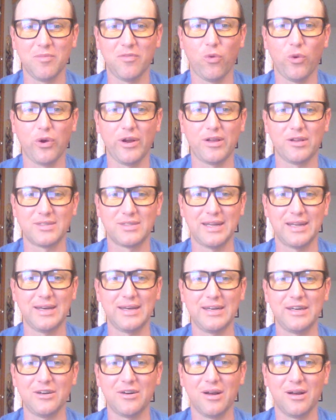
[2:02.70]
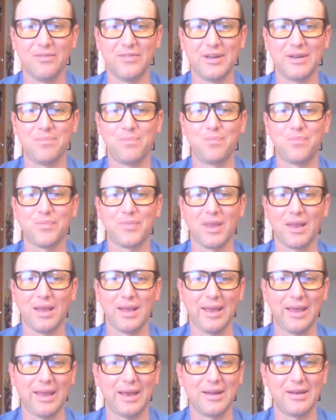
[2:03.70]
foil, set in your oven,
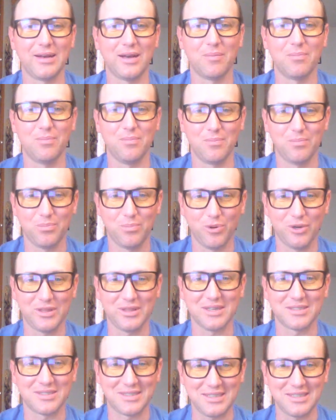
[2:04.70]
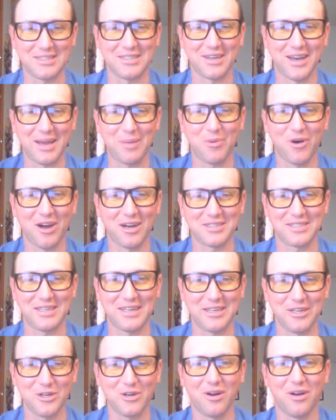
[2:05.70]
and put this DCI box
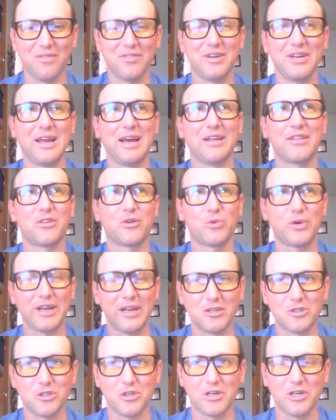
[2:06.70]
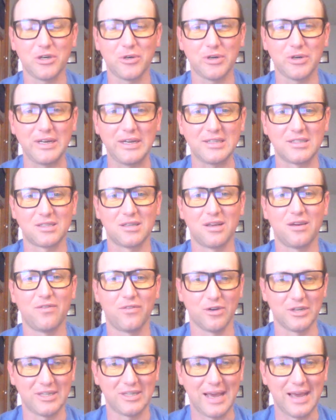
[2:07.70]
in your oven at 300 degrees
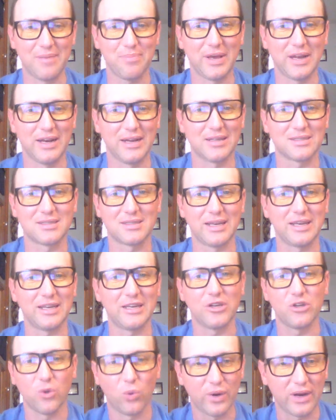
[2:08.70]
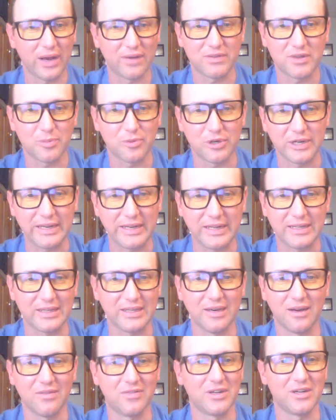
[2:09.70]
for 10 minutes. And you don't have to preheat
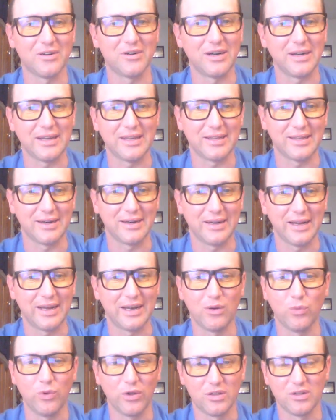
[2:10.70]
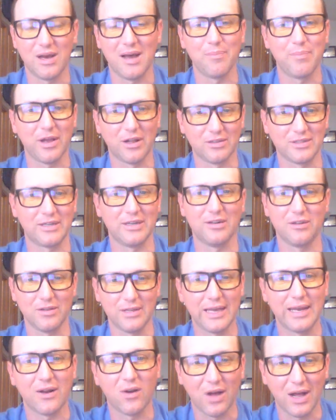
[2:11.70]
the oven or anything, and it will not melt it. It'll
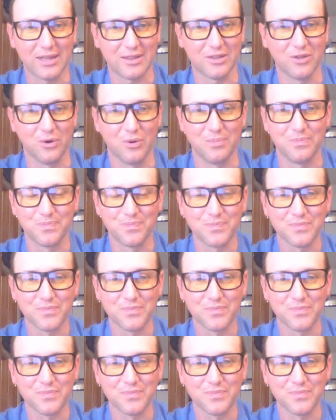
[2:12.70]
get hot though.